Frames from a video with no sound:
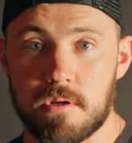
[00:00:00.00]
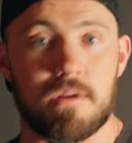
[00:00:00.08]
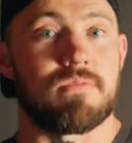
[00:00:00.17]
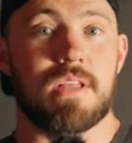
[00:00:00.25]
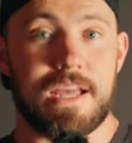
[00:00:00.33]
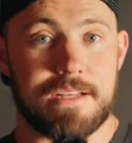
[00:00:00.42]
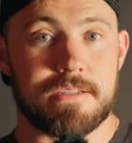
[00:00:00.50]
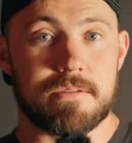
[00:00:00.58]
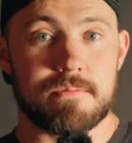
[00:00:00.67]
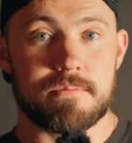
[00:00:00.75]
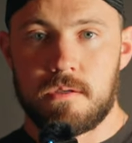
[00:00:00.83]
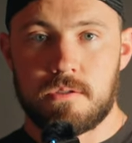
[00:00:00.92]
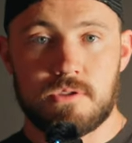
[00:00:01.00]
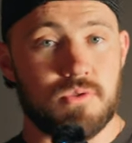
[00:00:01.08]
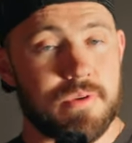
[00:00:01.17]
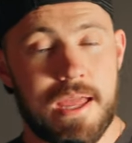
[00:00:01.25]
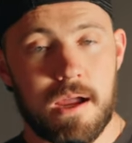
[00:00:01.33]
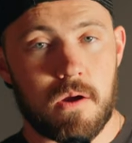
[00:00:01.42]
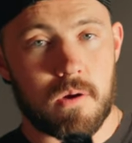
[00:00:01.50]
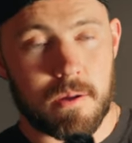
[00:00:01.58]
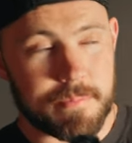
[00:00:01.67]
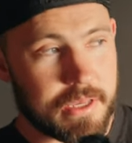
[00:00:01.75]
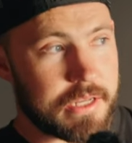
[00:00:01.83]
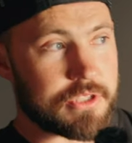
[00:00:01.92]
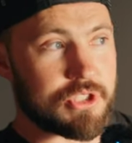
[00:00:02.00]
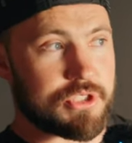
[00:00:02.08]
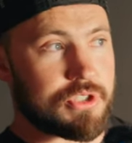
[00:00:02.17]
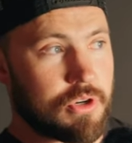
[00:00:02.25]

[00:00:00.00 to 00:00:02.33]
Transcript: of light. So now I'm going to just